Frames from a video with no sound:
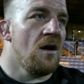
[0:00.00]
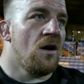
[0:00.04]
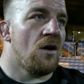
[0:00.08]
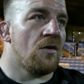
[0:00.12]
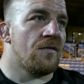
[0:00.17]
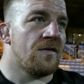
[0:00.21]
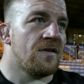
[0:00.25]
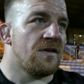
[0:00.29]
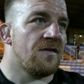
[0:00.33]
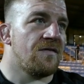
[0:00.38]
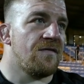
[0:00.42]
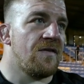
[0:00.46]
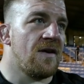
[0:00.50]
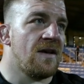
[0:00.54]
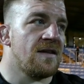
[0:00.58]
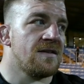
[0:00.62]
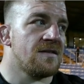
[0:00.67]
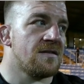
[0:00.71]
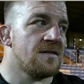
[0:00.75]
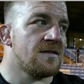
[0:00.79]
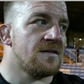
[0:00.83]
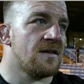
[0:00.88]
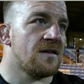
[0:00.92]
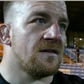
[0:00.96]
on the
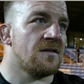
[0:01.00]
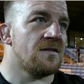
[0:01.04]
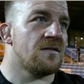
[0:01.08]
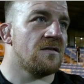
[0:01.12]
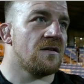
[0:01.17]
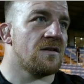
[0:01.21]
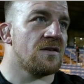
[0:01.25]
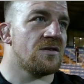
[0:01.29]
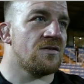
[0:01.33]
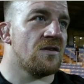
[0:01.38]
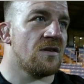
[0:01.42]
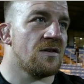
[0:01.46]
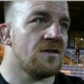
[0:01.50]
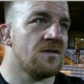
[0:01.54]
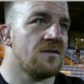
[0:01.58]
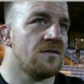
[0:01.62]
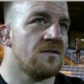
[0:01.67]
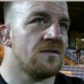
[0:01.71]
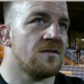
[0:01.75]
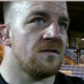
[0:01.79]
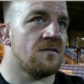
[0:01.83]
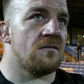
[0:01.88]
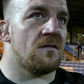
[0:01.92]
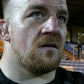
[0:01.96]
defence and sticking to our
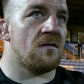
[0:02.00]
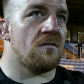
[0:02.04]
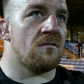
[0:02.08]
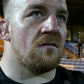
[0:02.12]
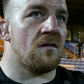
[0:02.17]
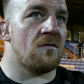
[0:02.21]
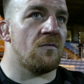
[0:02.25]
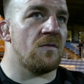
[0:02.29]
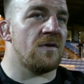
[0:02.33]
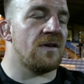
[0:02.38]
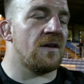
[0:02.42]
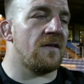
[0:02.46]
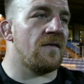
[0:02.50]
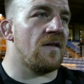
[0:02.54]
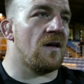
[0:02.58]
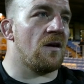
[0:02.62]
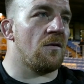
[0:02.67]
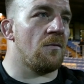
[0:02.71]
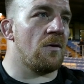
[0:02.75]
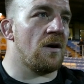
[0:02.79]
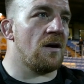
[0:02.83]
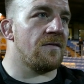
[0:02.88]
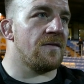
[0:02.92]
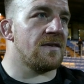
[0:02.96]
structures, and we done
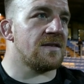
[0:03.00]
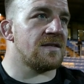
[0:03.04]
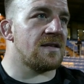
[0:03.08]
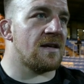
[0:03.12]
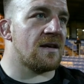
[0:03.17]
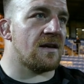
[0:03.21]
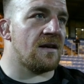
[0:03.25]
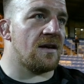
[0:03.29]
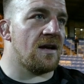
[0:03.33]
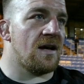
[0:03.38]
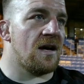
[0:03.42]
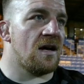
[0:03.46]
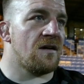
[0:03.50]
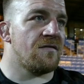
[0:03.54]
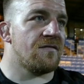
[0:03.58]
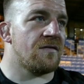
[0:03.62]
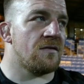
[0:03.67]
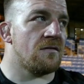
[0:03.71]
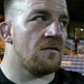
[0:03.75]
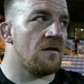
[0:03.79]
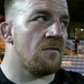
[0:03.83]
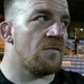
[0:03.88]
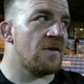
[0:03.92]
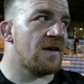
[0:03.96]
that well in the second half,
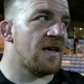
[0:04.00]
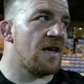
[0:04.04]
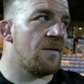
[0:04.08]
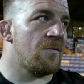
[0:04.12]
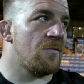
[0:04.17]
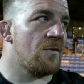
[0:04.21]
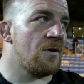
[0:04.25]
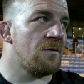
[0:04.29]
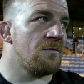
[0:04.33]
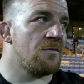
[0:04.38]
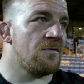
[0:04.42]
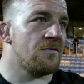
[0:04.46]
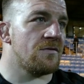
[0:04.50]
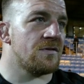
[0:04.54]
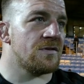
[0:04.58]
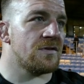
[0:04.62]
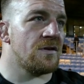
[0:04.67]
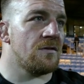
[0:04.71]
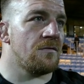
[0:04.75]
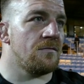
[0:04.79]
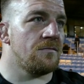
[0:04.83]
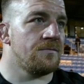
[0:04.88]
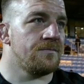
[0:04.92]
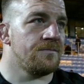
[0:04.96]
and we came away with a
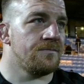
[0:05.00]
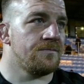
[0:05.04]
result.